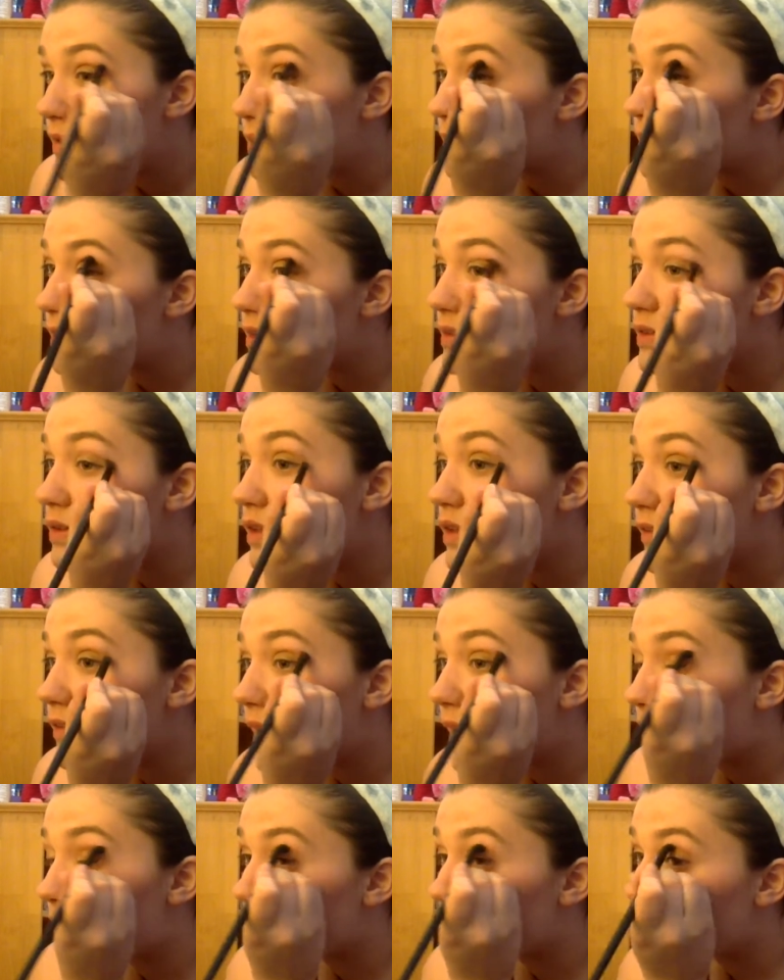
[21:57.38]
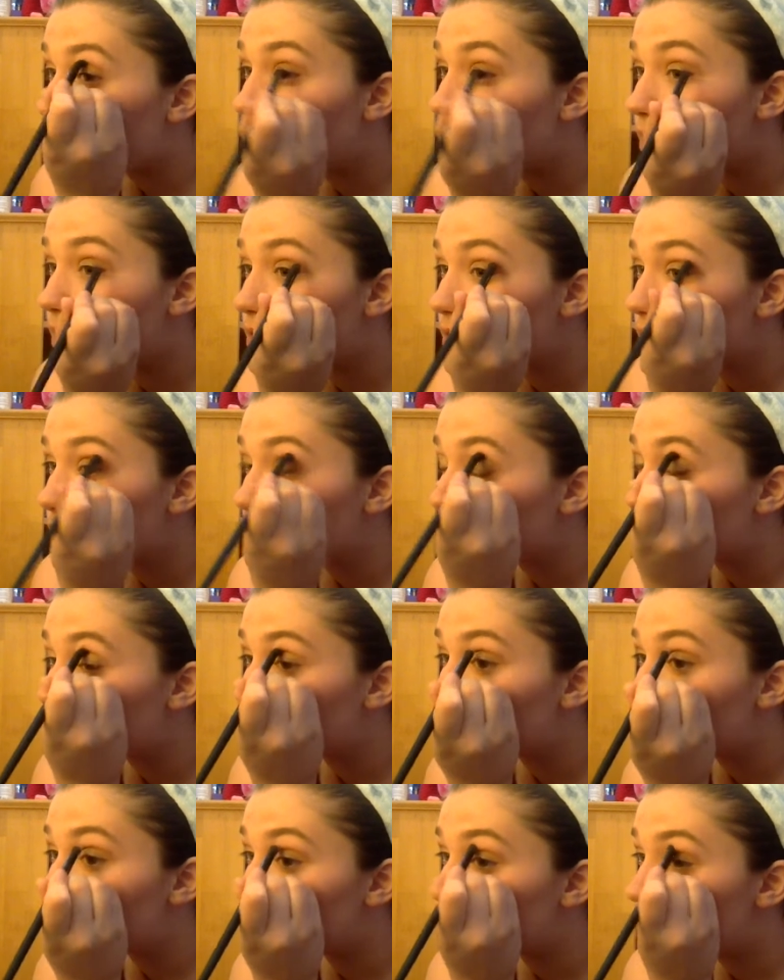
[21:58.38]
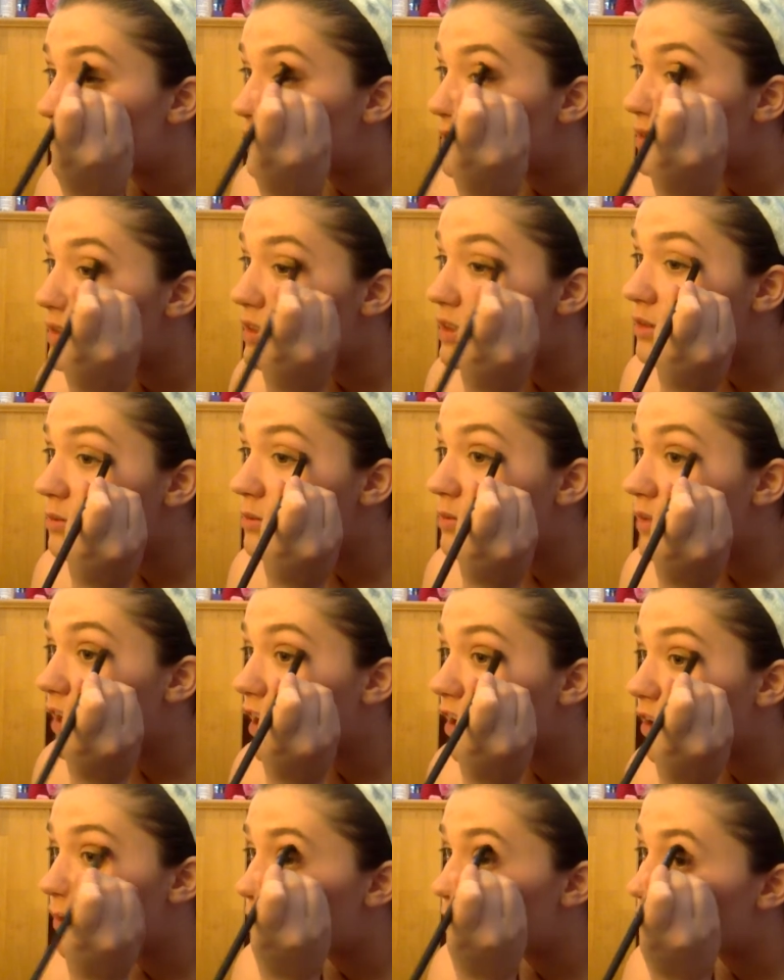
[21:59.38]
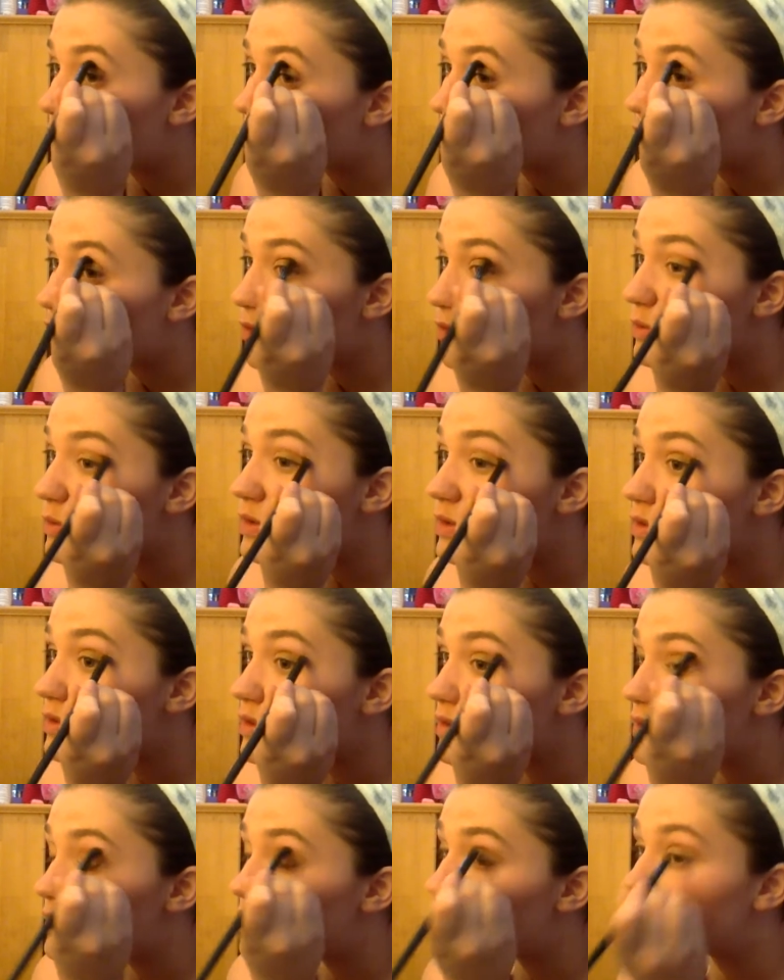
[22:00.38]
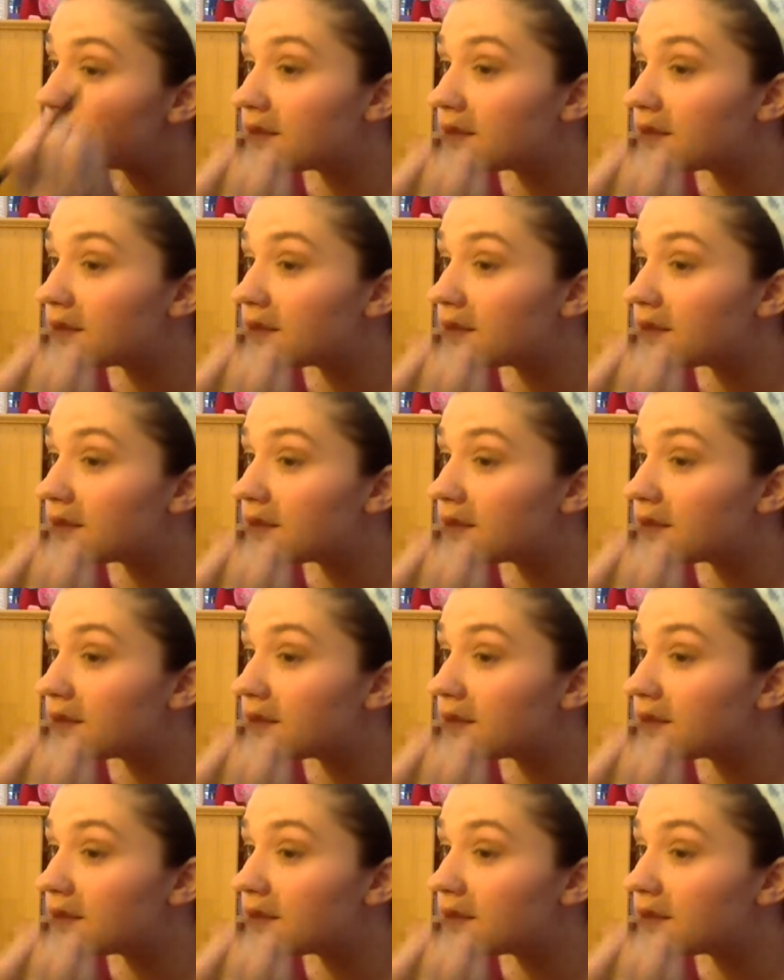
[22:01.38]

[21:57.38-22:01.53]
that sort of outlines your brow bone almost.